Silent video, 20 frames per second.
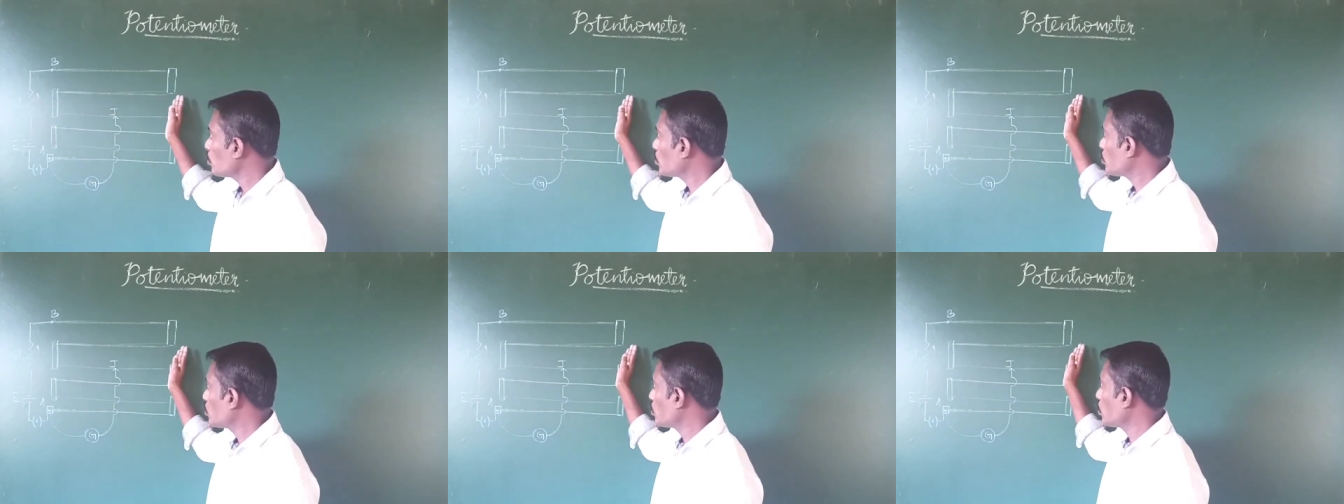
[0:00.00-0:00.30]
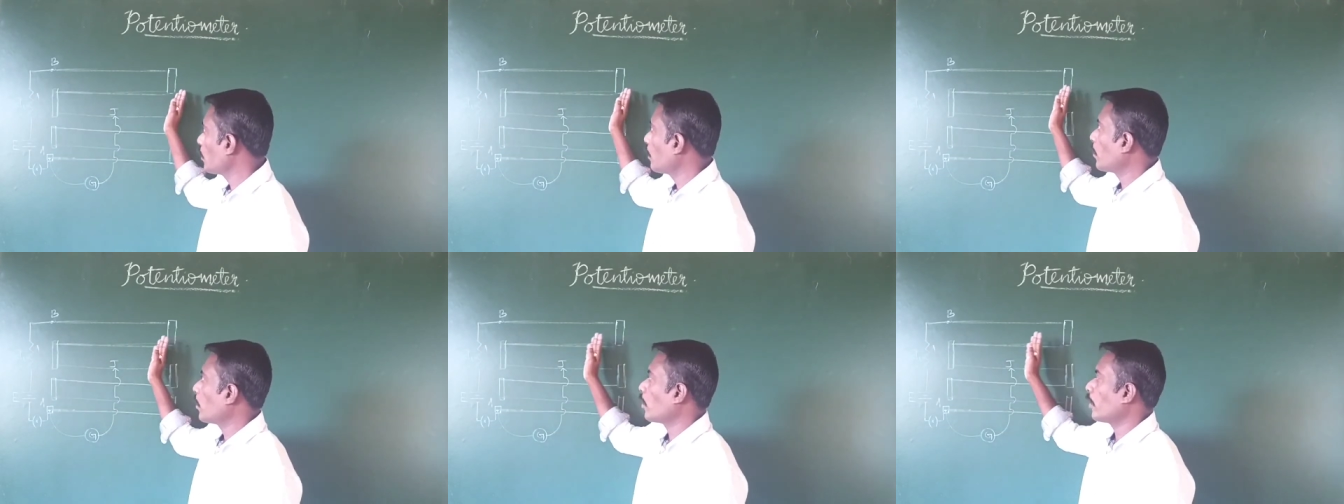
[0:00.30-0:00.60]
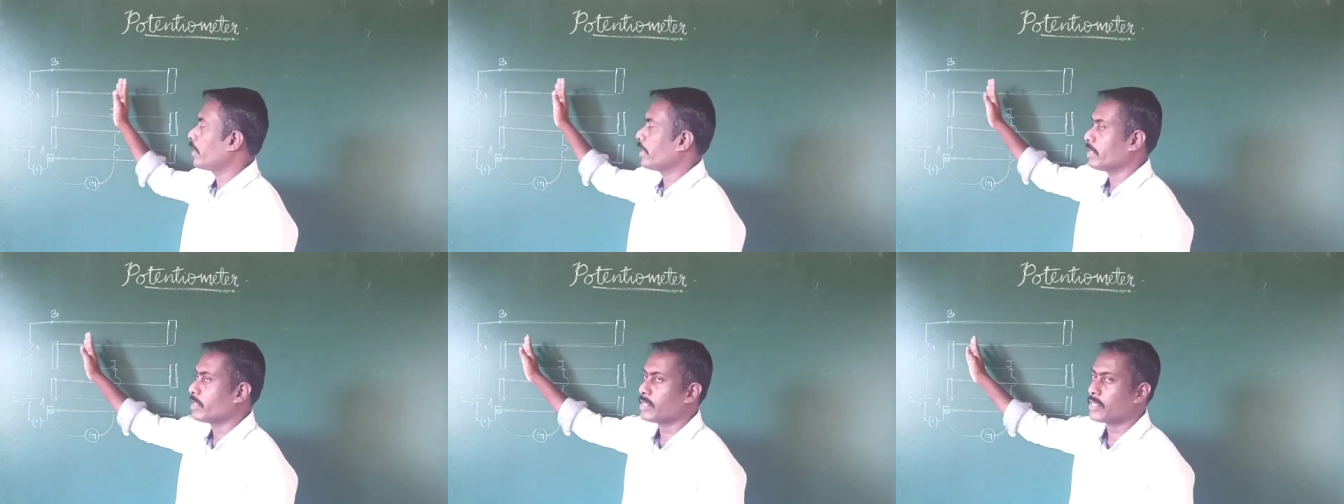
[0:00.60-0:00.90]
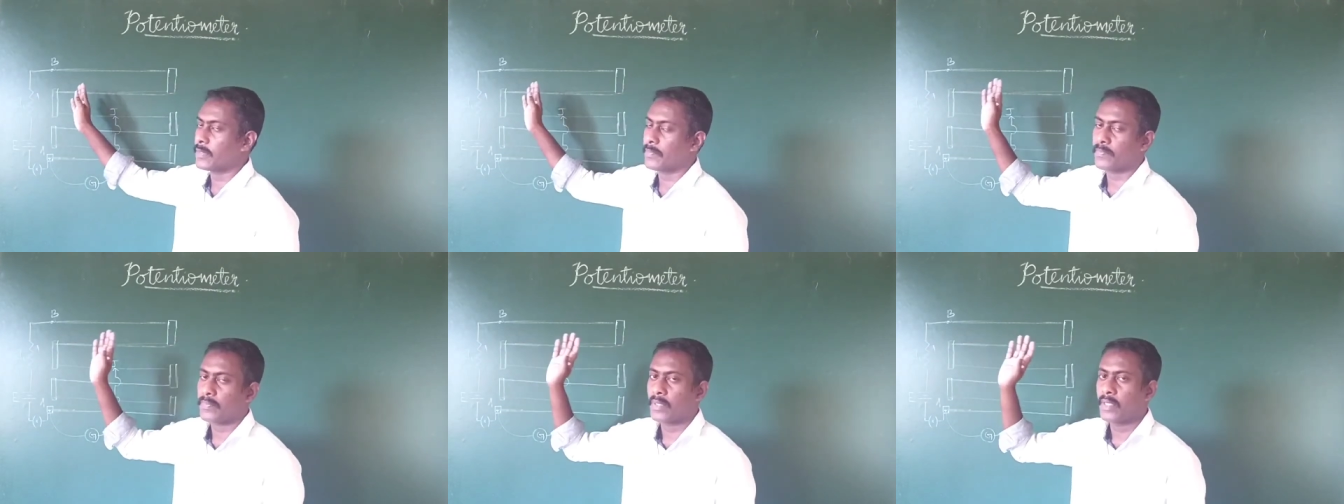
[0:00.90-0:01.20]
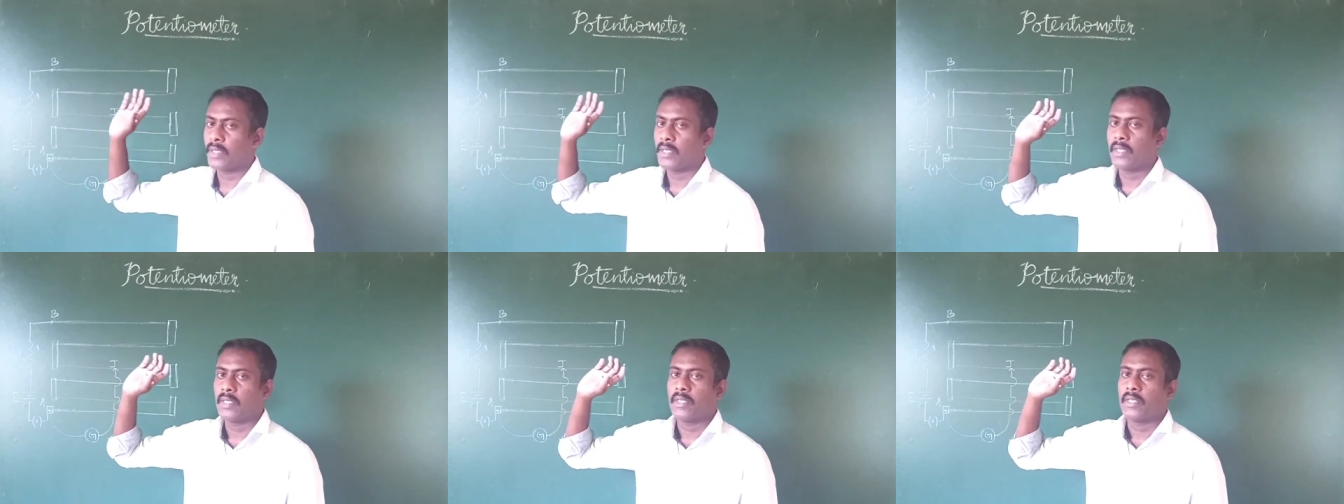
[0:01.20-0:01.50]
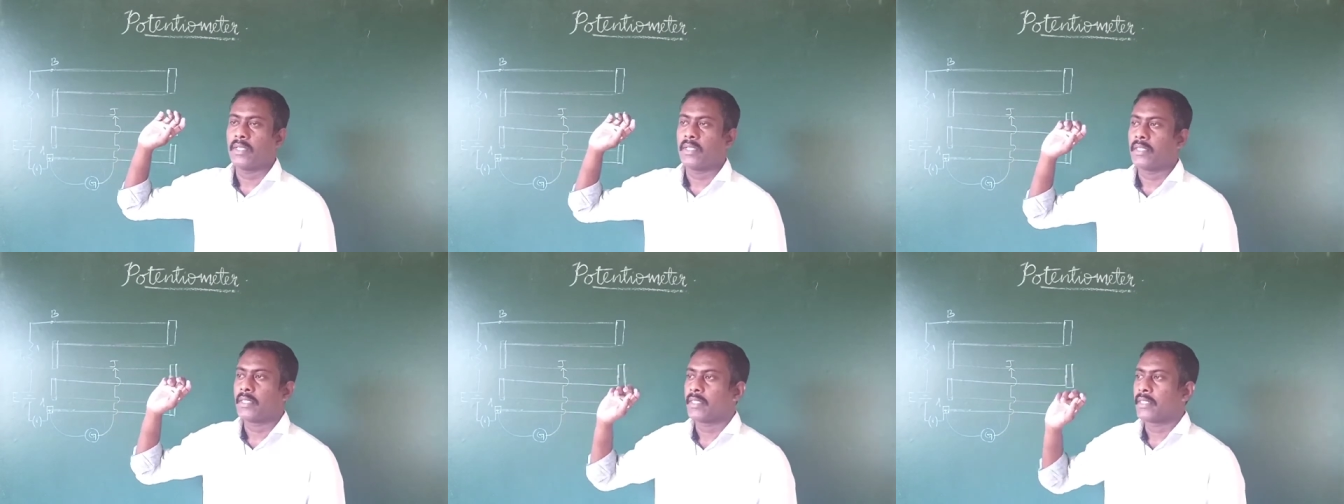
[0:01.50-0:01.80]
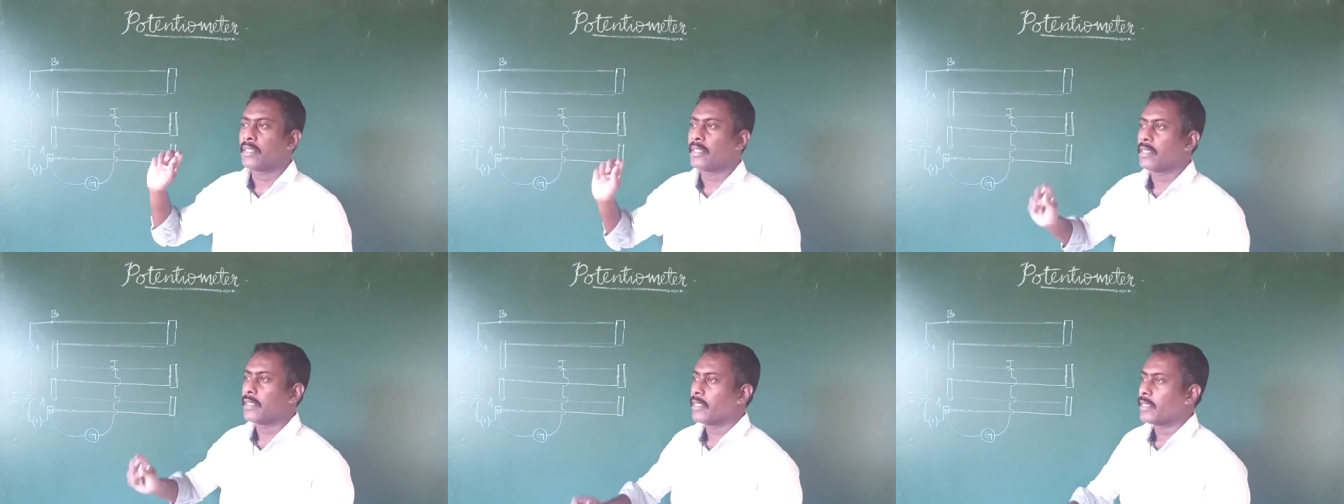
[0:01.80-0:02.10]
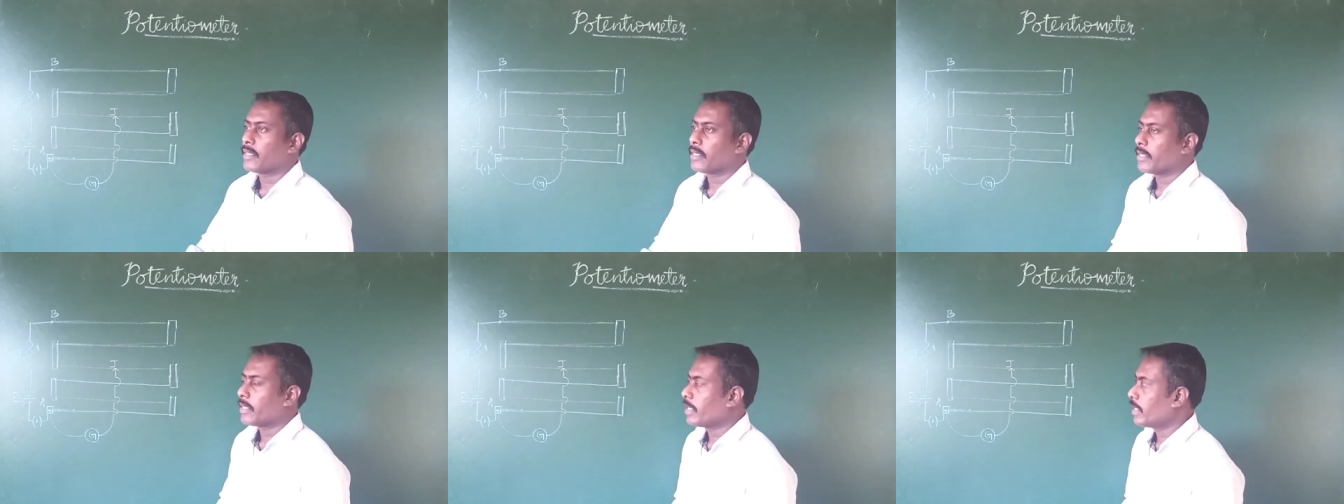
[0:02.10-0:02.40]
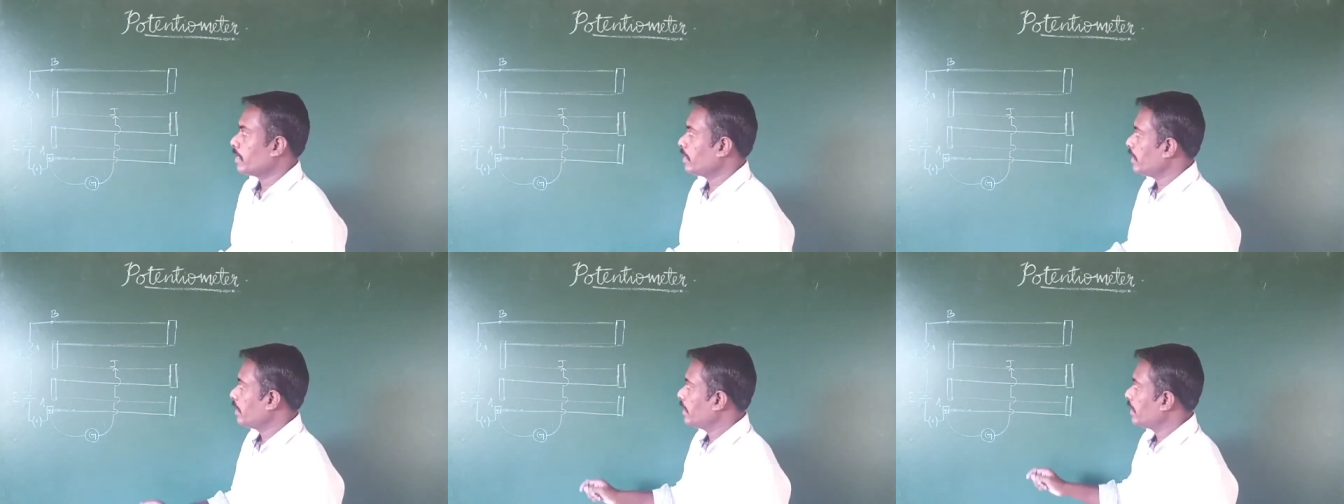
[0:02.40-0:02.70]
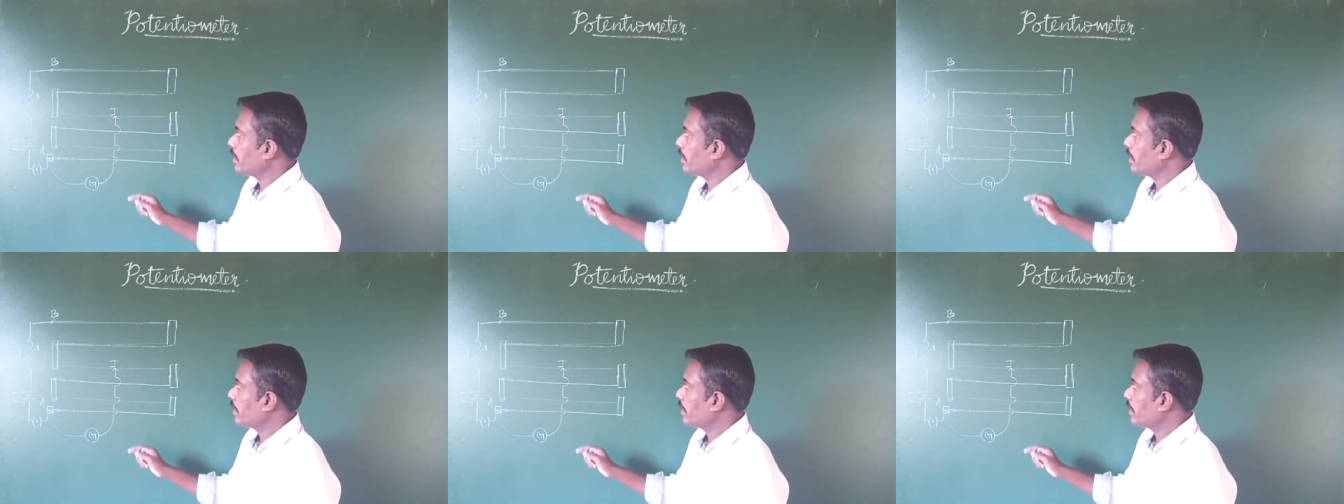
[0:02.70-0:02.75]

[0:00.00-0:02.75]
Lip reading: two points, then